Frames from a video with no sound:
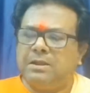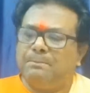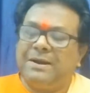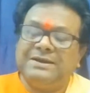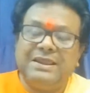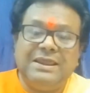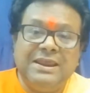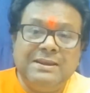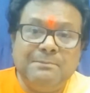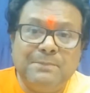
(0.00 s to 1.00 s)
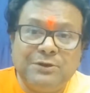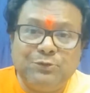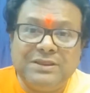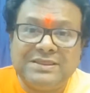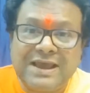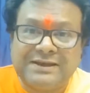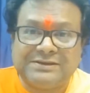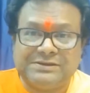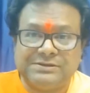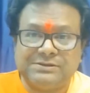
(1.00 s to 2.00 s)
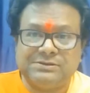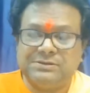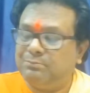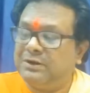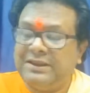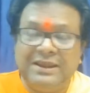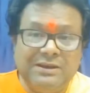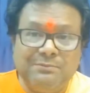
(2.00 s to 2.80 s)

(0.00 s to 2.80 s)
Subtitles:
But in between that, in